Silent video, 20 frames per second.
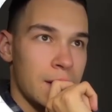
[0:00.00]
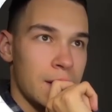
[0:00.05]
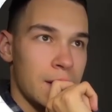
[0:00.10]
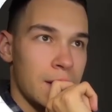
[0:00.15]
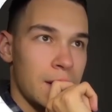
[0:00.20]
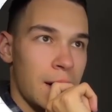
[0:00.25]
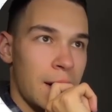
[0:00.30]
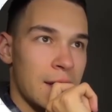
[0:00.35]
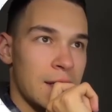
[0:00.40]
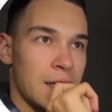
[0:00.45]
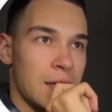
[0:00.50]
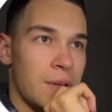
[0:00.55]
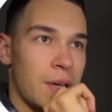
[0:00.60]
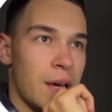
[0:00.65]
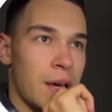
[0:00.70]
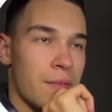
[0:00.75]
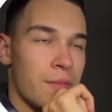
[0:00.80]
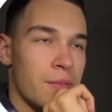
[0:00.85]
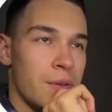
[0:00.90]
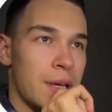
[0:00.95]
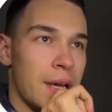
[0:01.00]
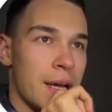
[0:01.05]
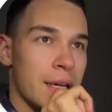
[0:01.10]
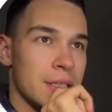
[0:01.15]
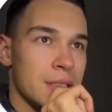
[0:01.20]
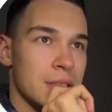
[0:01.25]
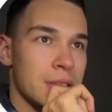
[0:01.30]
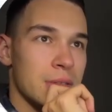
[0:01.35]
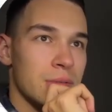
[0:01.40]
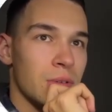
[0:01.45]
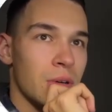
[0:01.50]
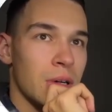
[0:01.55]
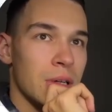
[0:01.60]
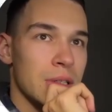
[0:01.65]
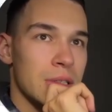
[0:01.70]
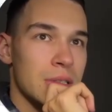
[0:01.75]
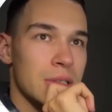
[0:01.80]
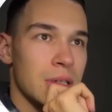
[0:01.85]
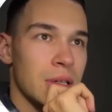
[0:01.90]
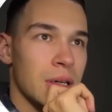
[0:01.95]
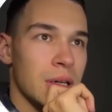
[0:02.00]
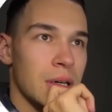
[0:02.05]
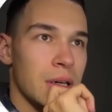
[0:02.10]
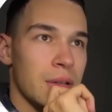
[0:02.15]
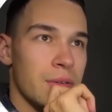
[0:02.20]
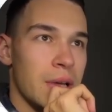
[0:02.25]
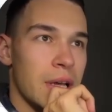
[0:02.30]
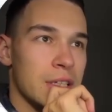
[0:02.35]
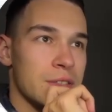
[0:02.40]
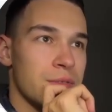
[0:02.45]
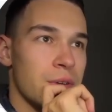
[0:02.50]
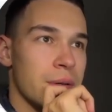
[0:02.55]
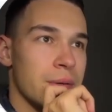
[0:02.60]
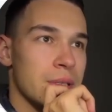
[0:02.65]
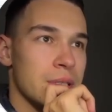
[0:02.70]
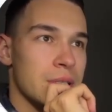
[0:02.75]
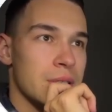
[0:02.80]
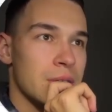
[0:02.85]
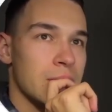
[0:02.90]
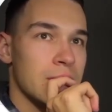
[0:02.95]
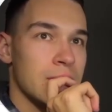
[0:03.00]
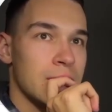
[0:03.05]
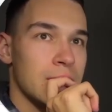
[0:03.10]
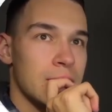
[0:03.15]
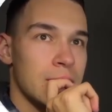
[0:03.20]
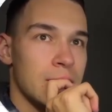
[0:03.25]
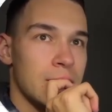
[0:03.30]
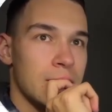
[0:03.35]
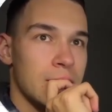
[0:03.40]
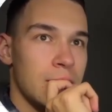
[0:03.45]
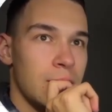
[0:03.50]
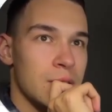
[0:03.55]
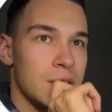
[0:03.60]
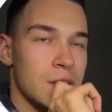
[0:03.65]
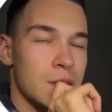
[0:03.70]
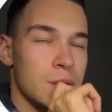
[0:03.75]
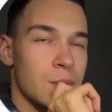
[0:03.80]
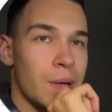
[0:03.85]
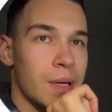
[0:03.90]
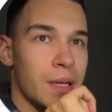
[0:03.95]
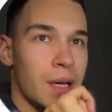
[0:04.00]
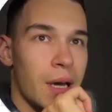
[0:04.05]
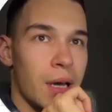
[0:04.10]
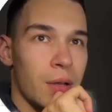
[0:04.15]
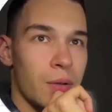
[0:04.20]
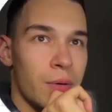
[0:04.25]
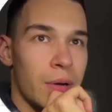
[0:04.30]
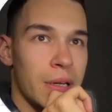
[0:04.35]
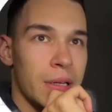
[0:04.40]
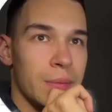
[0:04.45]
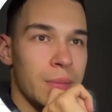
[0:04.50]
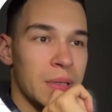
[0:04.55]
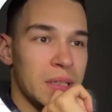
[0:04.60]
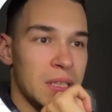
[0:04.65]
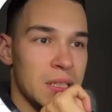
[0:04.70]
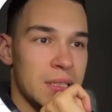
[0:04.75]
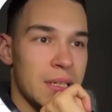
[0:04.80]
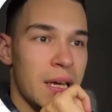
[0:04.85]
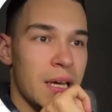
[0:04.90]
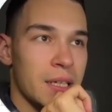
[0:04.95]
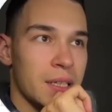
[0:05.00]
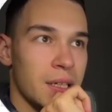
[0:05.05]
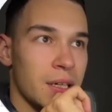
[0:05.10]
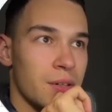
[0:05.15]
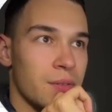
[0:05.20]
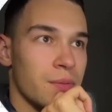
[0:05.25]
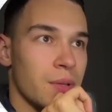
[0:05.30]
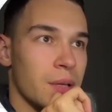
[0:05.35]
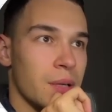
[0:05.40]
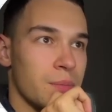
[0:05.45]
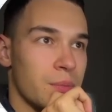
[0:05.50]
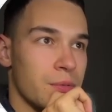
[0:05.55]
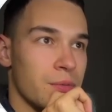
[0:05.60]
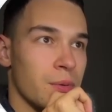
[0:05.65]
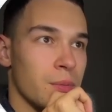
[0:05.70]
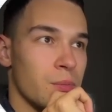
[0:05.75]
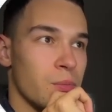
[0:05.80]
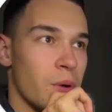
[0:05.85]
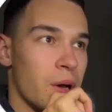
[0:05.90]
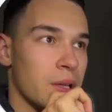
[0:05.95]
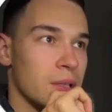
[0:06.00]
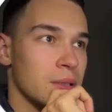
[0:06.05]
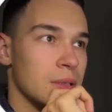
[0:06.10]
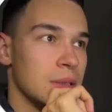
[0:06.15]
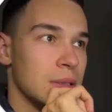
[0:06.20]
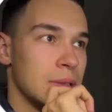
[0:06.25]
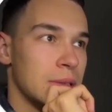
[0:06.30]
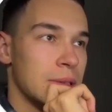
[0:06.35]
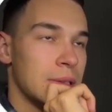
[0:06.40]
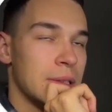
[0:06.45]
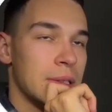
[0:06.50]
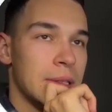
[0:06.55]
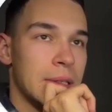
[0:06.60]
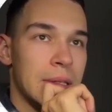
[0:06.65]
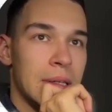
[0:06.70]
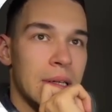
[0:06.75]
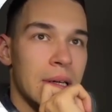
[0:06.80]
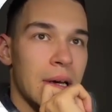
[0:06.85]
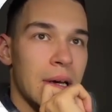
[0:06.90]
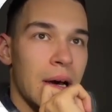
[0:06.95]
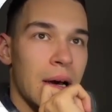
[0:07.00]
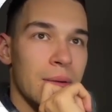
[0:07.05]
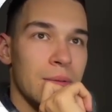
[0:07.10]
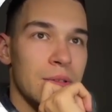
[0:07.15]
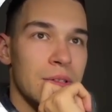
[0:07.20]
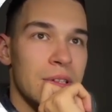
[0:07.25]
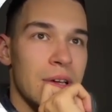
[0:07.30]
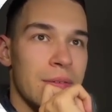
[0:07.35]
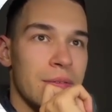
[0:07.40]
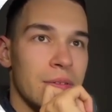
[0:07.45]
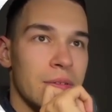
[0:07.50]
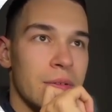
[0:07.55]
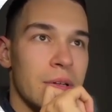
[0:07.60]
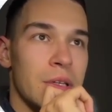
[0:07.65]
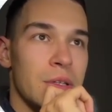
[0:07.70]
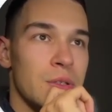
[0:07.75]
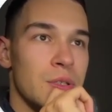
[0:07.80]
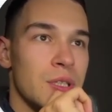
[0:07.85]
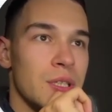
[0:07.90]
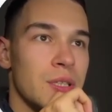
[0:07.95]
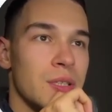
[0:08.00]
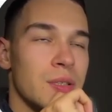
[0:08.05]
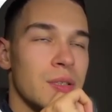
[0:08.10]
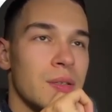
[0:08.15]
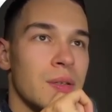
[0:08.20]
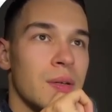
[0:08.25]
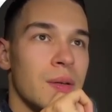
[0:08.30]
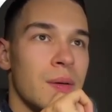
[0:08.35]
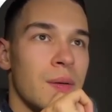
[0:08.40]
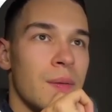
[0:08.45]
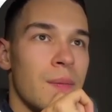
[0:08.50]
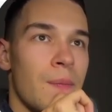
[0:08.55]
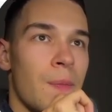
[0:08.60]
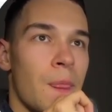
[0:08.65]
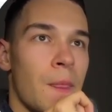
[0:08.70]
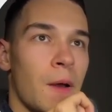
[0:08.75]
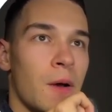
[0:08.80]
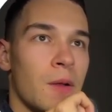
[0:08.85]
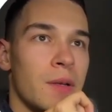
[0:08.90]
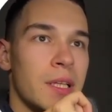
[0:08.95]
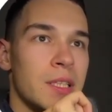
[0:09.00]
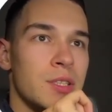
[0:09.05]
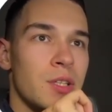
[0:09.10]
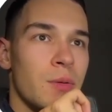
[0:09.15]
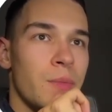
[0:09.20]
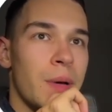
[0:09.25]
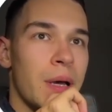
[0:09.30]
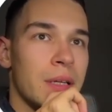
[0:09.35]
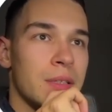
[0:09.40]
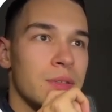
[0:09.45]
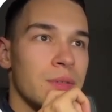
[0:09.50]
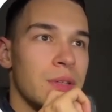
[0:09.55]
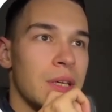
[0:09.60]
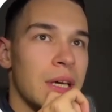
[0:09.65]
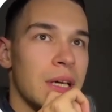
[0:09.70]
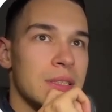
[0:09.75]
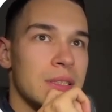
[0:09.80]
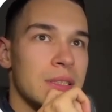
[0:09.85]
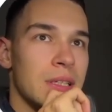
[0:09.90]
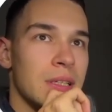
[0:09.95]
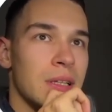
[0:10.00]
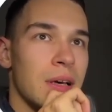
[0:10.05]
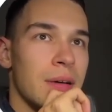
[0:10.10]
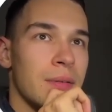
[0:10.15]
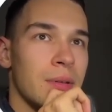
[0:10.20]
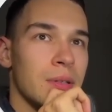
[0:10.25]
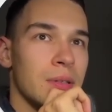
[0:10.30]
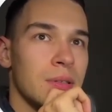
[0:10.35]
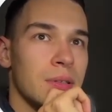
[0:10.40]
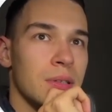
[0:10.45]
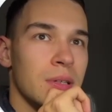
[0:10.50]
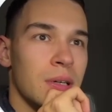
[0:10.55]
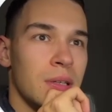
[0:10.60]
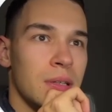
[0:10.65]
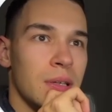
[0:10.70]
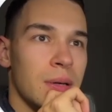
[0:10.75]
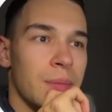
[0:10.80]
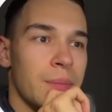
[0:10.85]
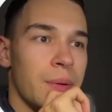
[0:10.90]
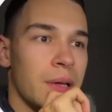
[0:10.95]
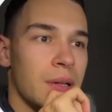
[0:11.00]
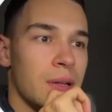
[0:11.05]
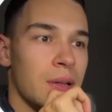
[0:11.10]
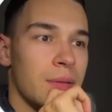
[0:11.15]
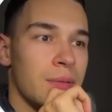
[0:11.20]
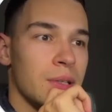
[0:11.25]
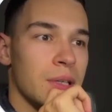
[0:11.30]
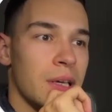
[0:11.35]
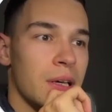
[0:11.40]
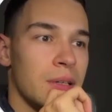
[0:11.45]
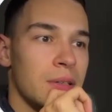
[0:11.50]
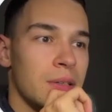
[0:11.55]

And then we have 3x ROAS, 3x frequency, which is quite high already. But this ad kind of like performed well. I would definitely reuse it. Oh, let's go back to the ad set level and the campaign level again.